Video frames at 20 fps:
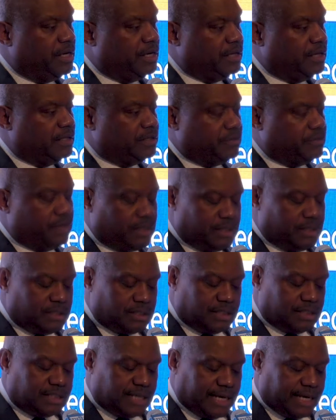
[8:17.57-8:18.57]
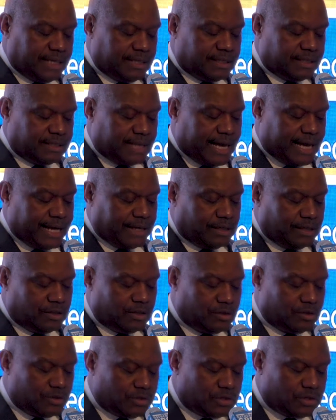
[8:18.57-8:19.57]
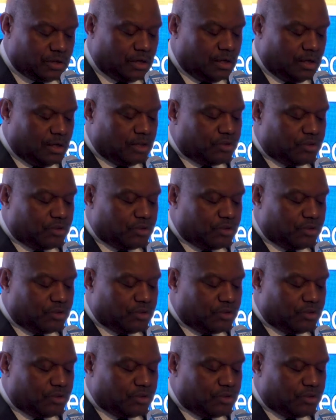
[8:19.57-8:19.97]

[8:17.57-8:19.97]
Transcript: and it really is the diagnose,